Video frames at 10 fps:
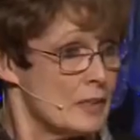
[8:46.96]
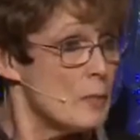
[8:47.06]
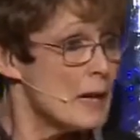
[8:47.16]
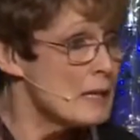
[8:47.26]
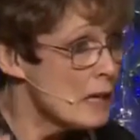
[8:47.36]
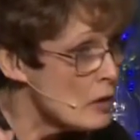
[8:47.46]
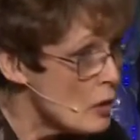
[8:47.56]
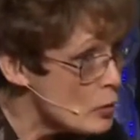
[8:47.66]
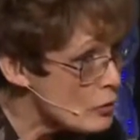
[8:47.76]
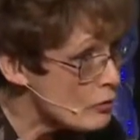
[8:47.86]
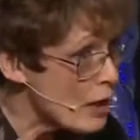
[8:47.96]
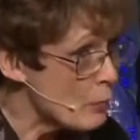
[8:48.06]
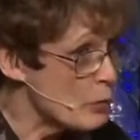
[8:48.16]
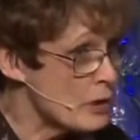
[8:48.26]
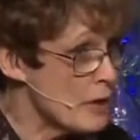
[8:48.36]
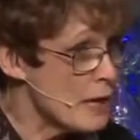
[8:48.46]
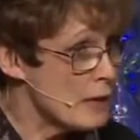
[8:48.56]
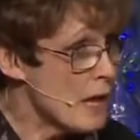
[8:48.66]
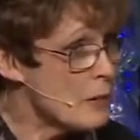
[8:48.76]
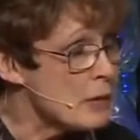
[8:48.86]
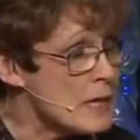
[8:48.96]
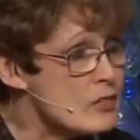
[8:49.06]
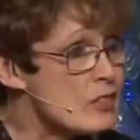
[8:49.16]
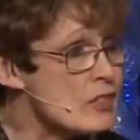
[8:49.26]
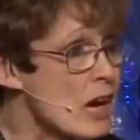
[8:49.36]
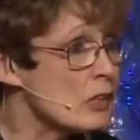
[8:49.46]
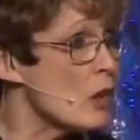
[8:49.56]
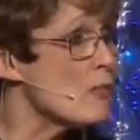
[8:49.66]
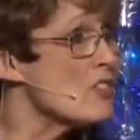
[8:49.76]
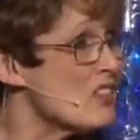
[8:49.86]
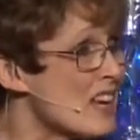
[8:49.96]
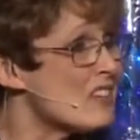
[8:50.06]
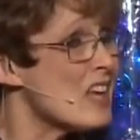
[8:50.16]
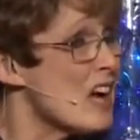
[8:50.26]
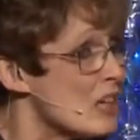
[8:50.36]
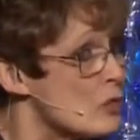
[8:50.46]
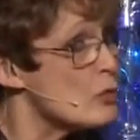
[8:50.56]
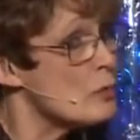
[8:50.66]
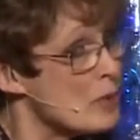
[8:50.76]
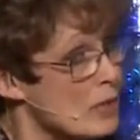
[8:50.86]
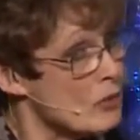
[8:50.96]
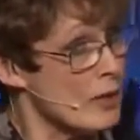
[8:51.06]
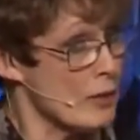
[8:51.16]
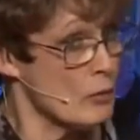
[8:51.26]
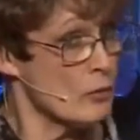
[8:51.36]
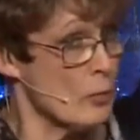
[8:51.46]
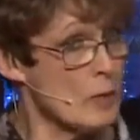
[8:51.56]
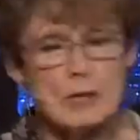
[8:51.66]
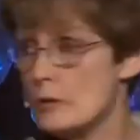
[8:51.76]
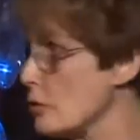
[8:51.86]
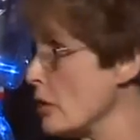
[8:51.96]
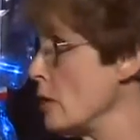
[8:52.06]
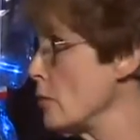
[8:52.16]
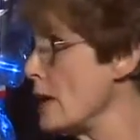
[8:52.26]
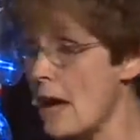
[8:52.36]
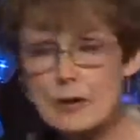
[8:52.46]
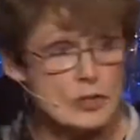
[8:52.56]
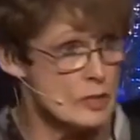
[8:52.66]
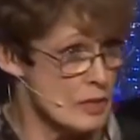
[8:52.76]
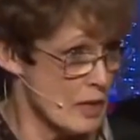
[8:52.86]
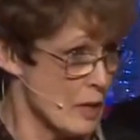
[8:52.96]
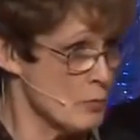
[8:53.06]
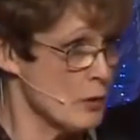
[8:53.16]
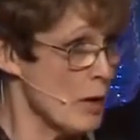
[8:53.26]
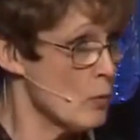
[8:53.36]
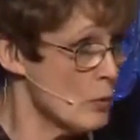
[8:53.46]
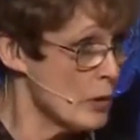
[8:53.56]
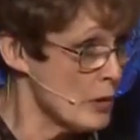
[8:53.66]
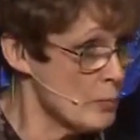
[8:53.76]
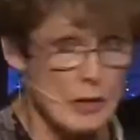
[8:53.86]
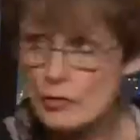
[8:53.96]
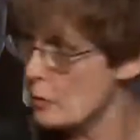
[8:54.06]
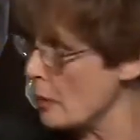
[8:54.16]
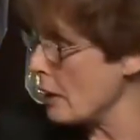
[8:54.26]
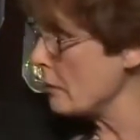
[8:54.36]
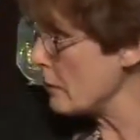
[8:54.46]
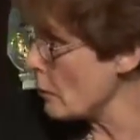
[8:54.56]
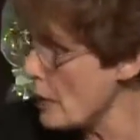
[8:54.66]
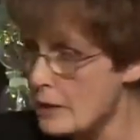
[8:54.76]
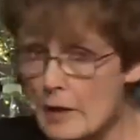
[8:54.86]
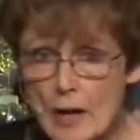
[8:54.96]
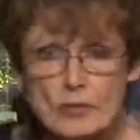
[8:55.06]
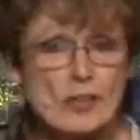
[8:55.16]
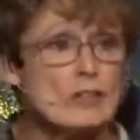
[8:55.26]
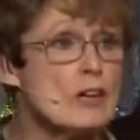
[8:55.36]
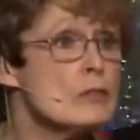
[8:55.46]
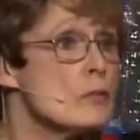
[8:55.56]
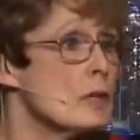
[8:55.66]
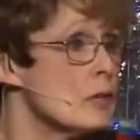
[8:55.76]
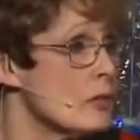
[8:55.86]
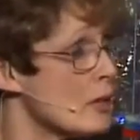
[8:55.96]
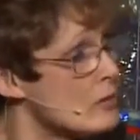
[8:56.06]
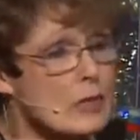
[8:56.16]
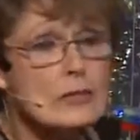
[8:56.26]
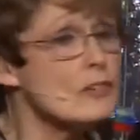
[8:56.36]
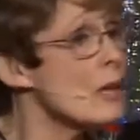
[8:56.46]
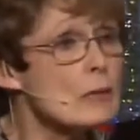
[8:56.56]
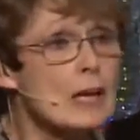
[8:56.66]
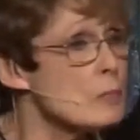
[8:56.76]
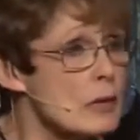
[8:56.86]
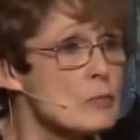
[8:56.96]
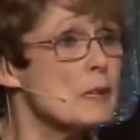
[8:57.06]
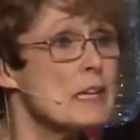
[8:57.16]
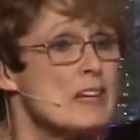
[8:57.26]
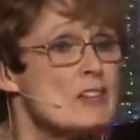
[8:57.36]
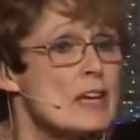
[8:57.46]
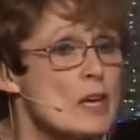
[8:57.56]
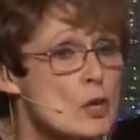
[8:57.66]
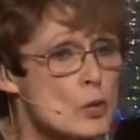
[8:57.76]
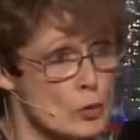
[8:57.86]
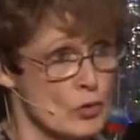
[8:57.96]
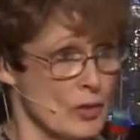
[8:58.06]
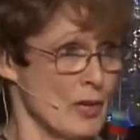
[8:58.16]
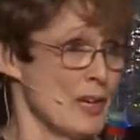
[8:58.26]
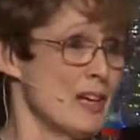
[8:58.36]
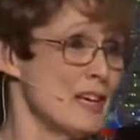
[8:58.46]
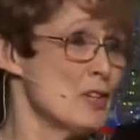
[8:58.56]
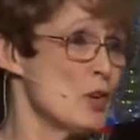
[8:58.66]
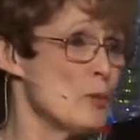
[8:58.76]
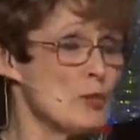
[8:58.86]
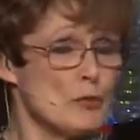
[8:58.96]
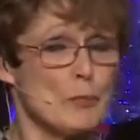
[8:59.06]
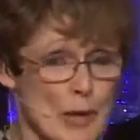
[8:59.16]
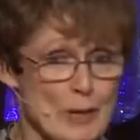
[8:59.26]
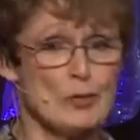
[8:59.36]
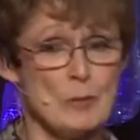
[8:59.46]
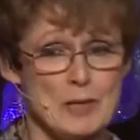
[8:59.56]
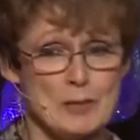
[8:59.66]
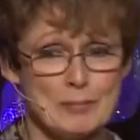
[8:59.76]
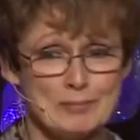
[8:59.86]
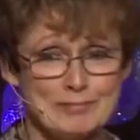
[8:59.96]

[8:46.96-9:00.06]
You might not notice that with a naked eye, but he just knocked off 600 milliseconds from his reaction time to that word, measured by the red dots. 600 milliseconds doesn't sound like much, but it is huge in terms of brain speed.